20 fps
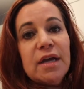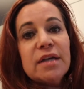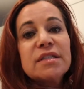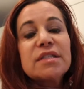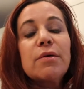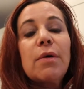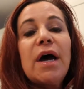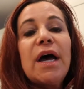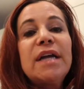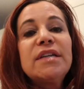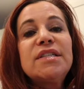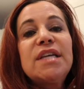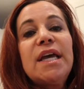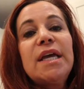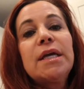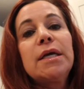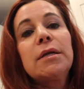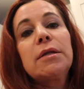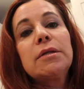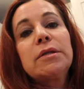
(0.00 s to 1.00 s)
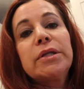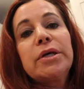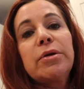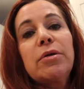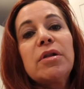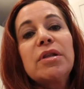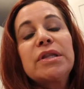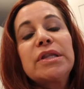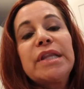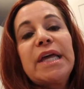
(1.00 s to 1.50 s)
So I take it a
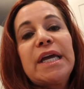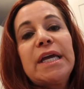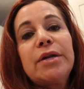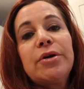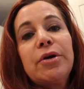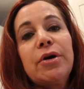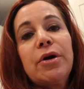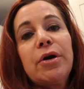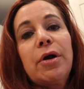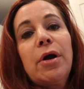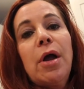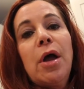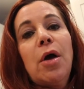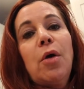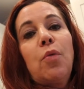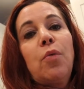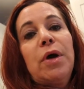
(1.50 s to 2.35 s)
little later.